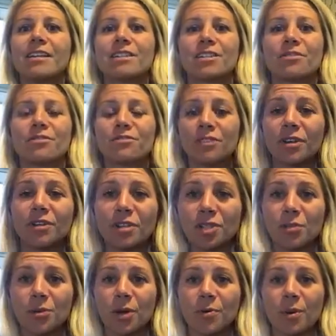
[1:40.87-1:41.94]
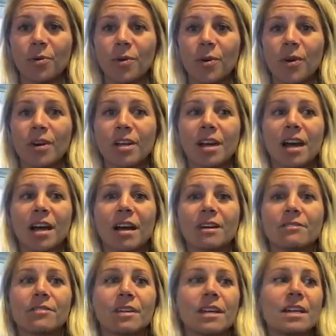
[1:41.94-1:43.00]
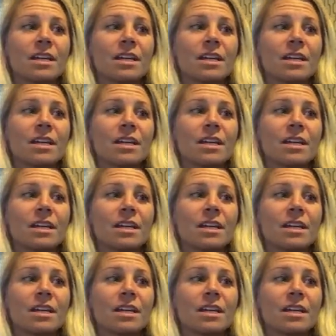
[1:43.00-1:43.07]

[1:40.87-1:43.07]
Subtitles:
to feel the sweet reward of